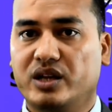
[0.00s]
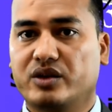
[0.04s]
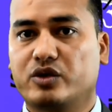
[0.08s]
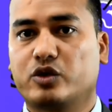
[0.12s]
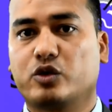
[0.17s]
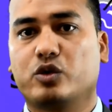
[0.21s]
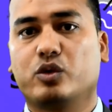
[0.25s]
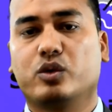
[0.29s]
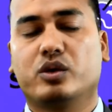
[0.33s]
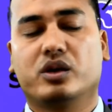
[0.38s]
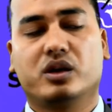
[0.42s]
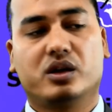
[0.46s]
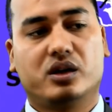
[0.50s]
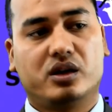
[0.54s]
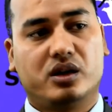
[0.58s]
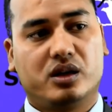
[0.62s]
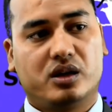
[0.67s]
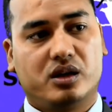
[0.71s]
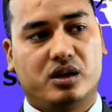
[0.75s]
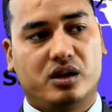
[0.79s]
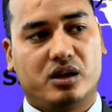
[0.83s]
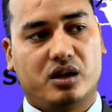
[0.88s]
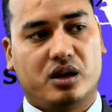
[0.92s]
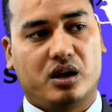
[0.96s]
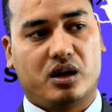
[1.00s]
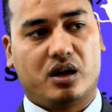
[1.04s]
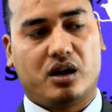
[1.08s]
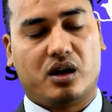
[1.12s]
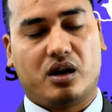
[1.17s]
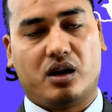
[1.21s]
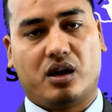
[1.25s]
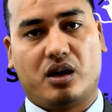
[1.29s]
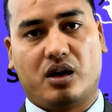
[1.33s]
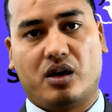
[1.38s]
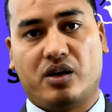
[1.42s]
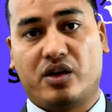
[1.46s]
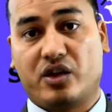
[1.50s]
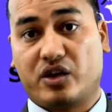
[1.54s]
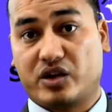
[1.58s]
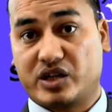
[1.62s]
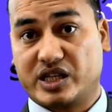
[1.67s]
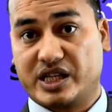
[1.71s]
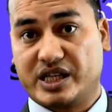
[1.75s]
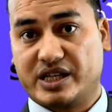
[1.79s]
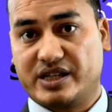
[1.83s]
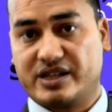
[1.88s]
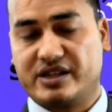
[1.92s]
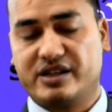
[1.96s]
to other
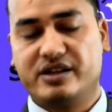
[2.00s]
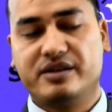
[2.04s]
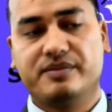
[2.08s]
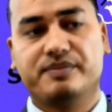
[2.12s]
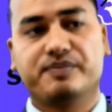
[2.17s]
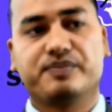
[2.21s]
sector,